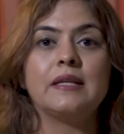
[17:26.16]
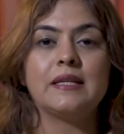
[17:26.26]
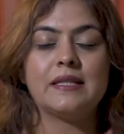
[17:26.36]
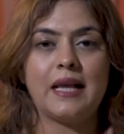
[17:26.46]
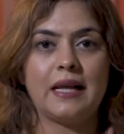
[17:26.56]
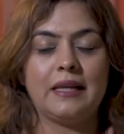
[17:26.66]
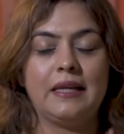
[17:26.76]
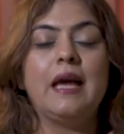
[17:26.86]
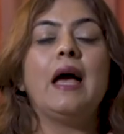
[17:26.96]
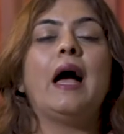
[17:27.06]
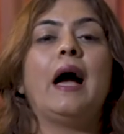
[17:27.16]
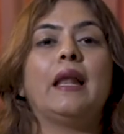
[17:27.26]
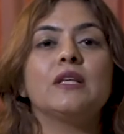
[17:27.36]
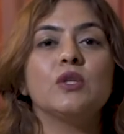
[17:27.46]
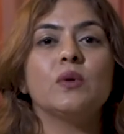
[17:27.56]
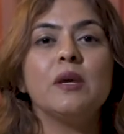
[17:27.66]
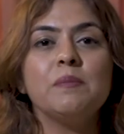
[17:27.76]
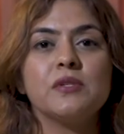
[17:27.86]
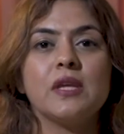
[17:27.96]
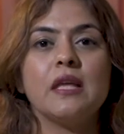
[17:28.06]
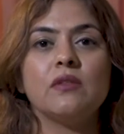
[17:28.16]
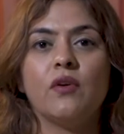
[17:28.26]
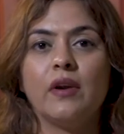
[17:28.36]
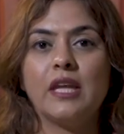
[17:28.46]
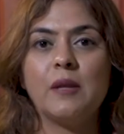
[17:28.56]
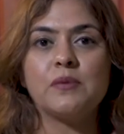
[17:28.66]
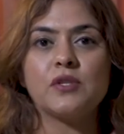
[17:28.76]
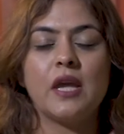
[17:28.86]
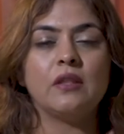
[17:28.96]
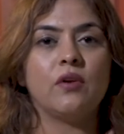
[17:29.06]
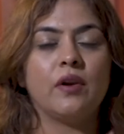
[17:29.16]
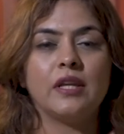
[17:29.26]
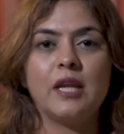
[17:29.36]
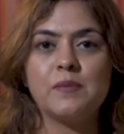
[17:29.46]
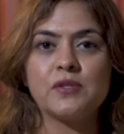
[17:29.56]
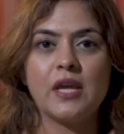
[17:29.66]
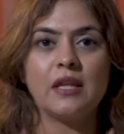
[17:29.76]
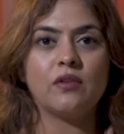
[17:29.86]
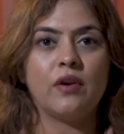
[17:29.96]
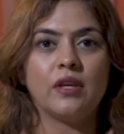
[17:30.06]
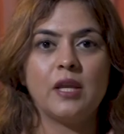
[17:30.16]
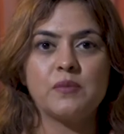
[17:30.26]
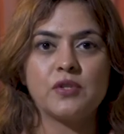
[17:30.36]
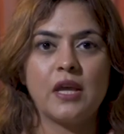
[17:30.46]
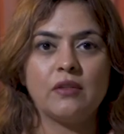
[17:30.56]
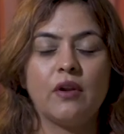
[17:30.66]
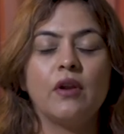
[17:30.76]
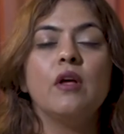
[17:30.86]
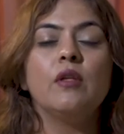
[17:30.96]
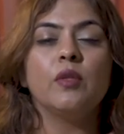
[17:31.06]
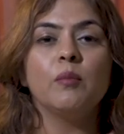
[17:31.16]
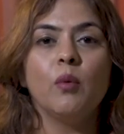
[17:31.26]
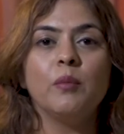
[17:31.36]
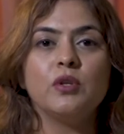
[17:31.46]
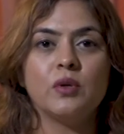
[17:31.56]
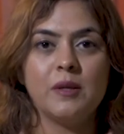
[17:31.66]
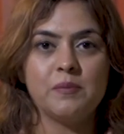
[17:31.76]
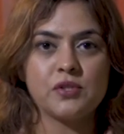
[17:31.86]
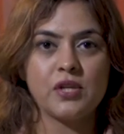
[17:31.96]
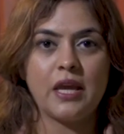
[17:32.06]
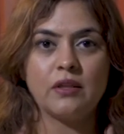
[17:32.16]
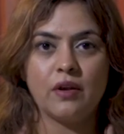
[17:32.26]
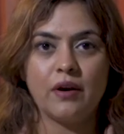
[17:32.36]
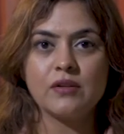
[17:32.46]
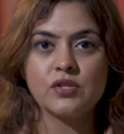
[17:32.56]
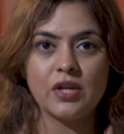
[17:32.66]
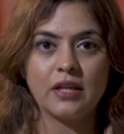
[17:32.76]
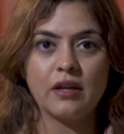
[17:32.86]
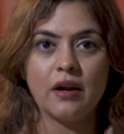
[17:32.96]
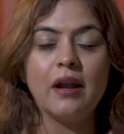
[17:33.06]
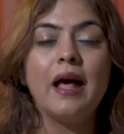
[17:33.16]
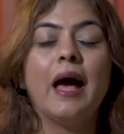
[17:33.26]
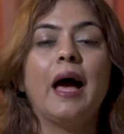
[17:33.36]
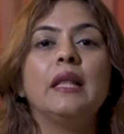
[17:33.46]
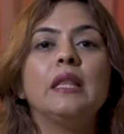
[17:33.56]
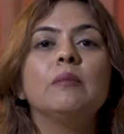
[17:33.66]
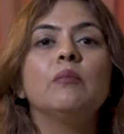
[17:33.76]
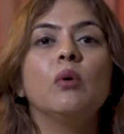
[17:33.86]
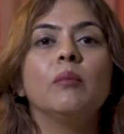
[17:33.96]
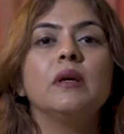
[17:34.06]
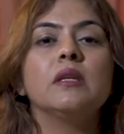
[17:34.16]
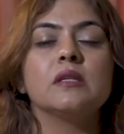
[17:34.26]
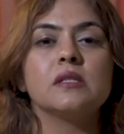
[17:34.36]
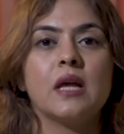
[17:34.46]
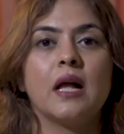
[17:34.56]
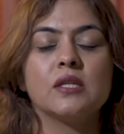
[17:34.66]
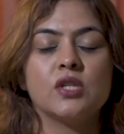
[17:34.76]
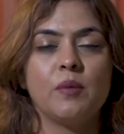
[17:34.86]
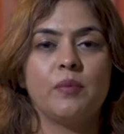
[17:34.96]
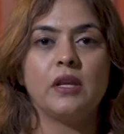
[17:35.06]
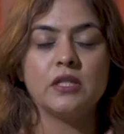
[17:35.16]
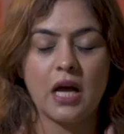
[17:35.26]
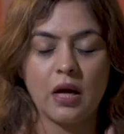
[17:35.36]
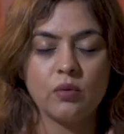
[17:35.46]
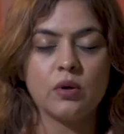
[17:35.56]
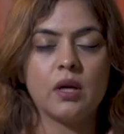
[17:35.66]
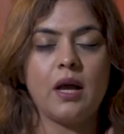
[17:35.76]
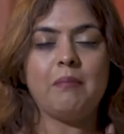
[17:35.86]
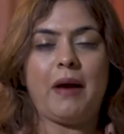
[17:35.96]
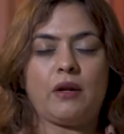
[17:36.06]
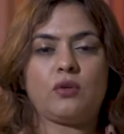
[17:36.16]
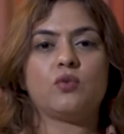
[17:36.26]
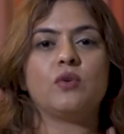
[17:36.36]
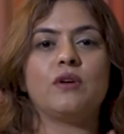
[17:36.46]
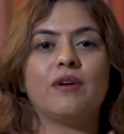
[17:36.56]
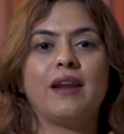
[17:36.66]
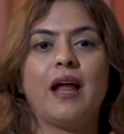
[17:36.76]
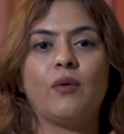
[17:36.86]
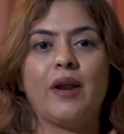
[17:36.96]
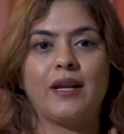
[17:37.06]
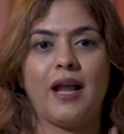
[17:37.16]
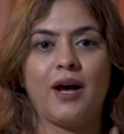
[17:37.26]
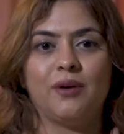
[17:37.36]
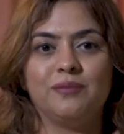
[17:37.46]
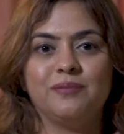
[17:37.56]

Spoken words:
Exactly. As you keep staying there and keep staying there and keep staying there and keep staying there, the moment you keep staying there, stay there, and the moment it starts tapering down, come back to here and now, right now.